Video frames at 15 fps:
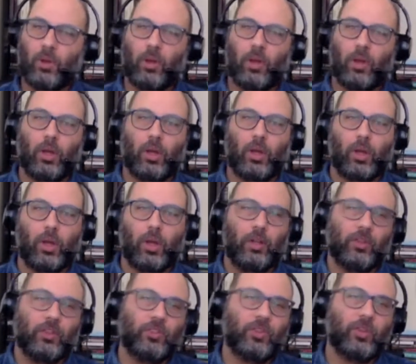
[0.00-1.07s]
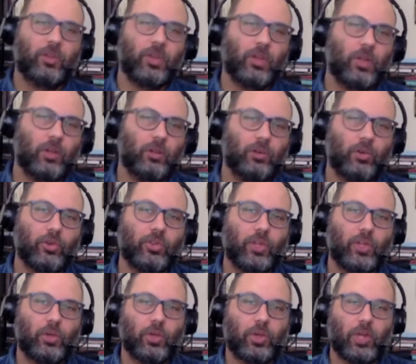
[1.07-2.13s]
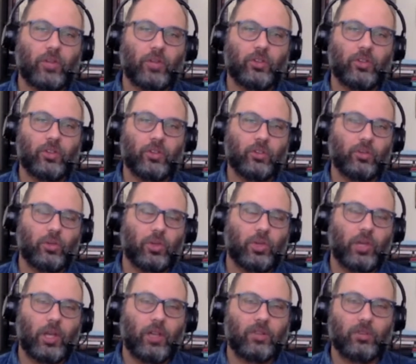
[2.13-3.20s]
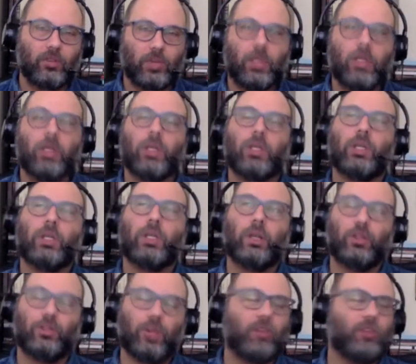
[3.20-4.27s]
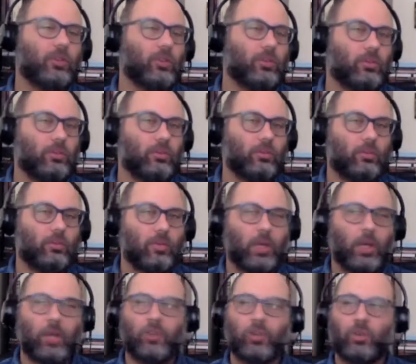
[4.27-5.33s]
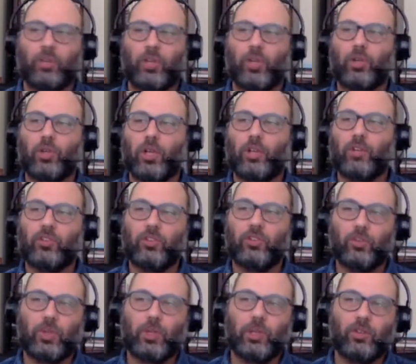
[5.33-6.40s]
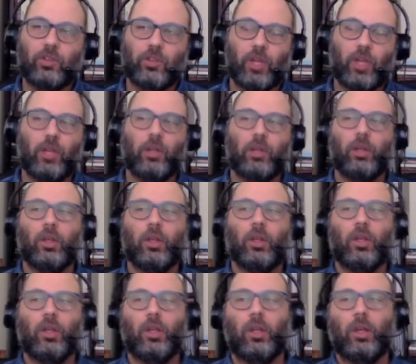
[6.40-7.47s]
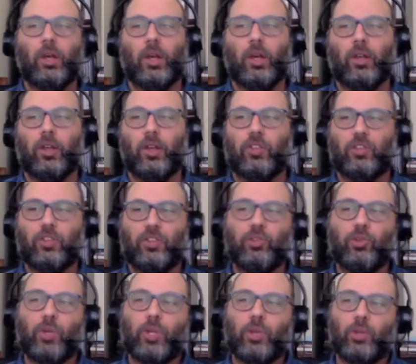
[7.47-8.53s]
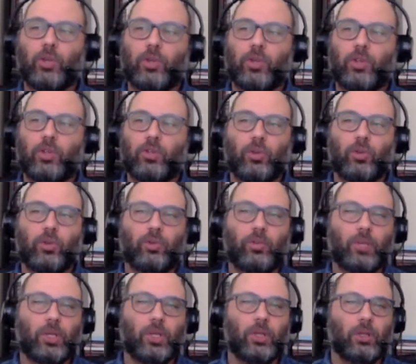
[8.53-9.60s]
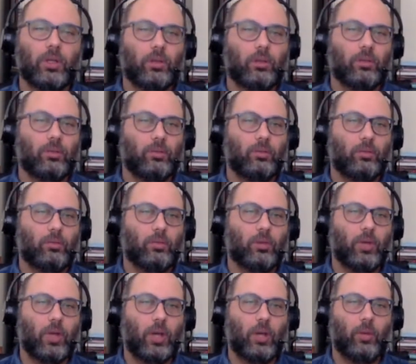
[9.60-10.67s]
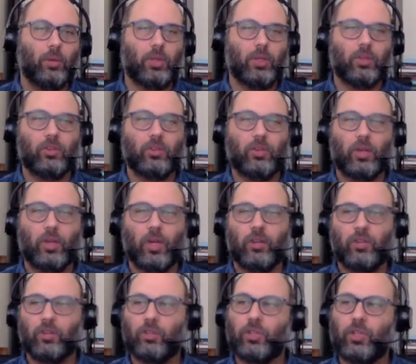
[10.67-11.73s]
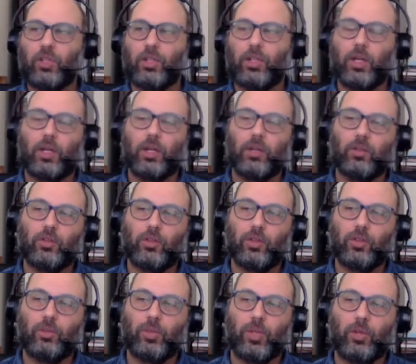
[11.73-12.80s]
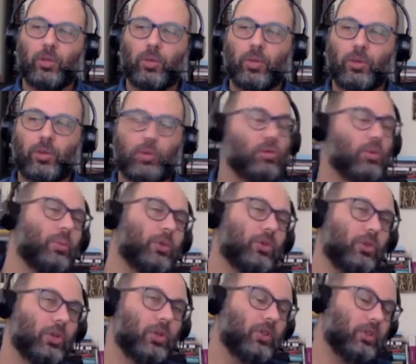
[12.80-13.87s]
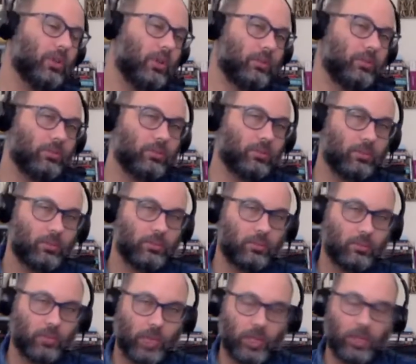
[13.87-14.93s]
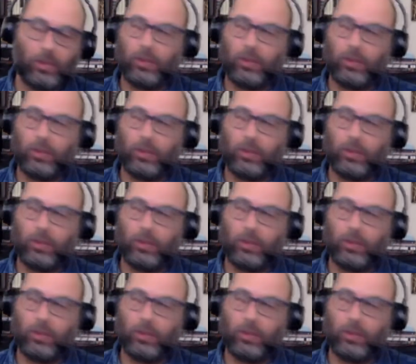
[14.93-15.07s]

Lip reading: And this is something that, of course, psychoanalysis historically hasn't really addressed. So psychoanalysis, we can say, is situated within the zone of being. And we can associate that zone of being with Euro-modernity, right?